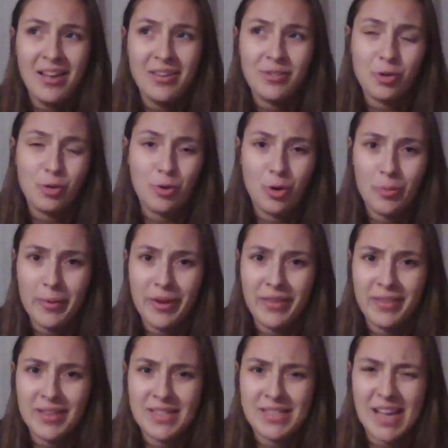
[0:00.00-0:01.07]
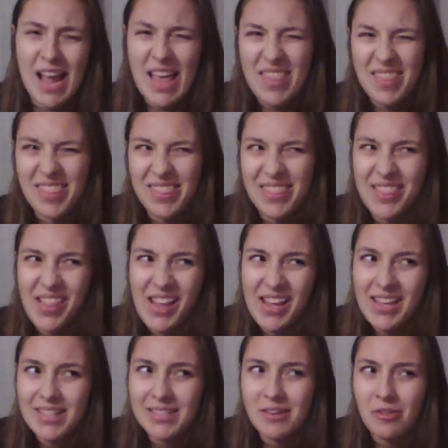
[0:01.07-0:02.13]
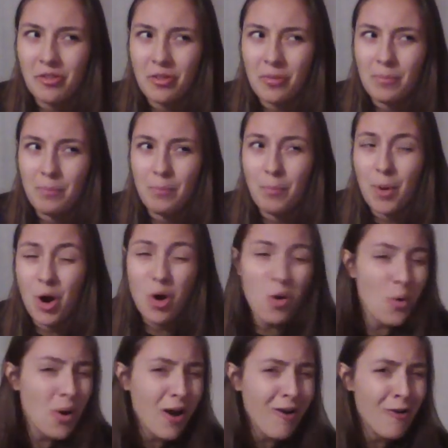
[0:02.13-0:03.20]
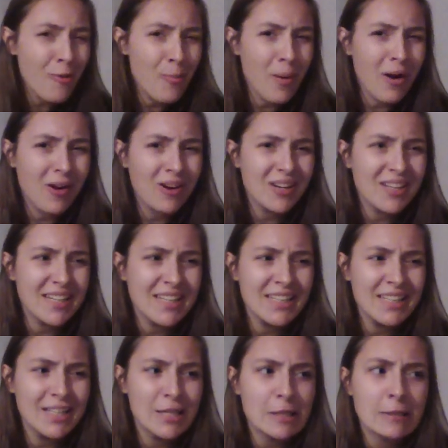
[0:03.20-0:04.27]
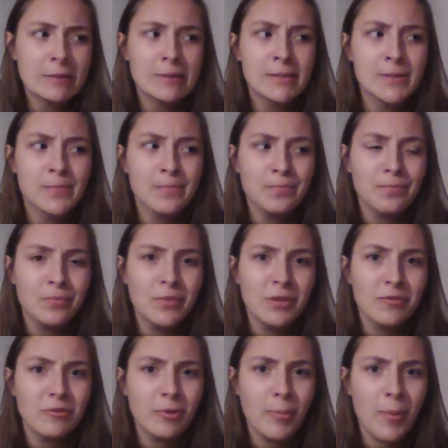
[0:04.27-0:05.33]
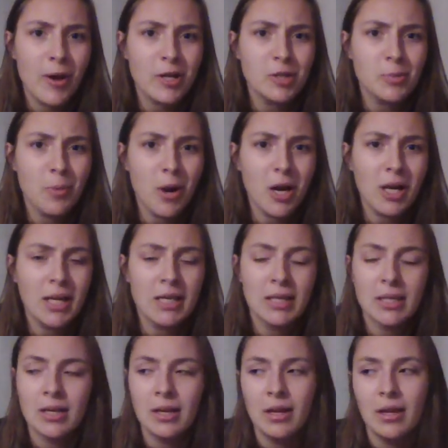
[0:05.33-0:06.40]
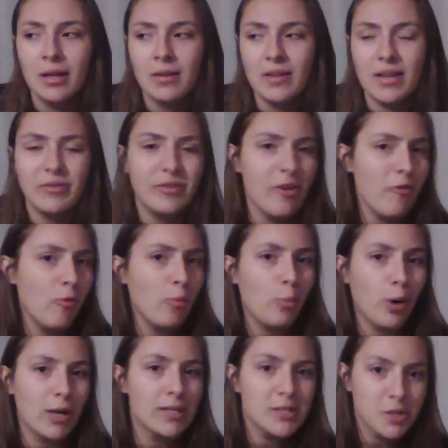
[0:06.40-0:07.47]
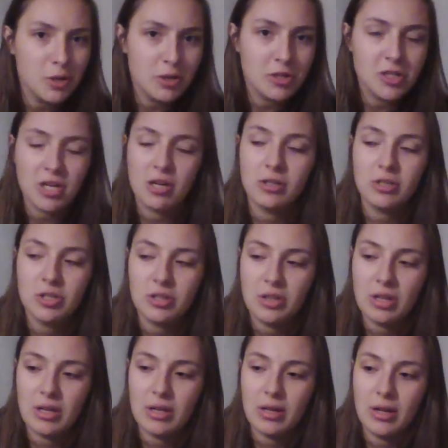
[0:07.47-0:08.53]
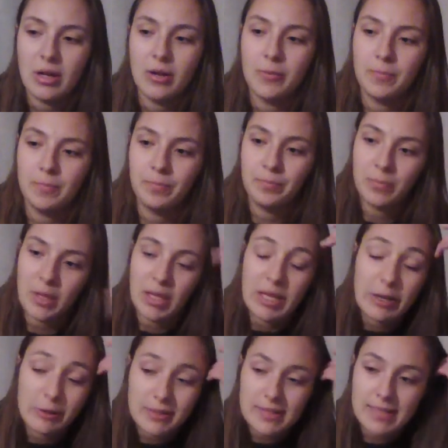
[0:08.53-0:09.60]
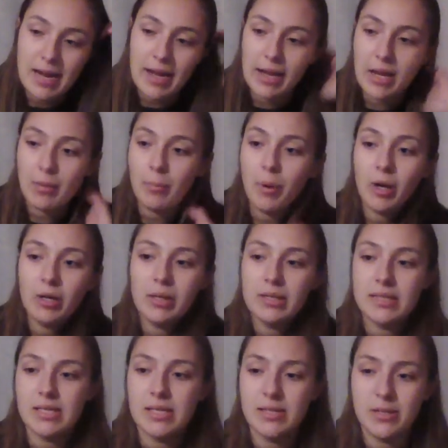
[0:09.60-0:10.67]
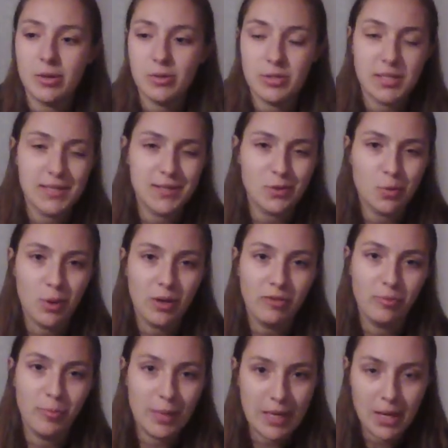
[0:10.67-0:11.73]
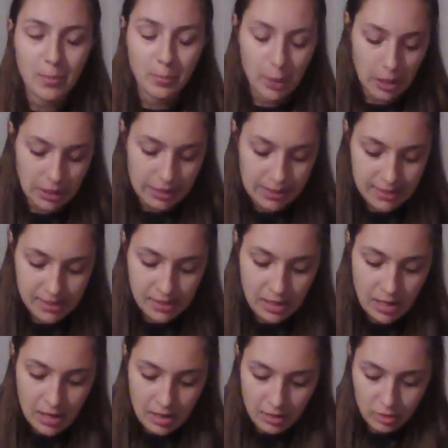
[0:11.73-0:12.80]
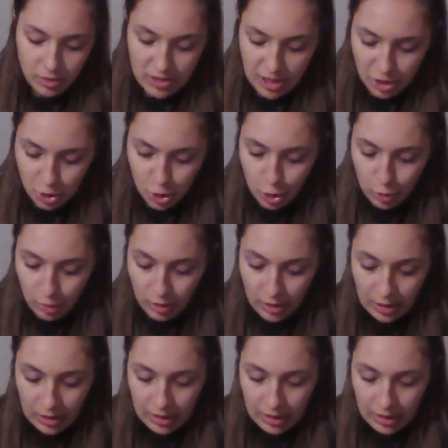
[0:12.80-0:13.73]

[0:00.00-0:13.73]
Don't quote me on this. I think it's on the boho party for Poshmark. They have different brands you can share to the, here it's 9 a.m. parties, East Coast is 12 p.m. parties / noon.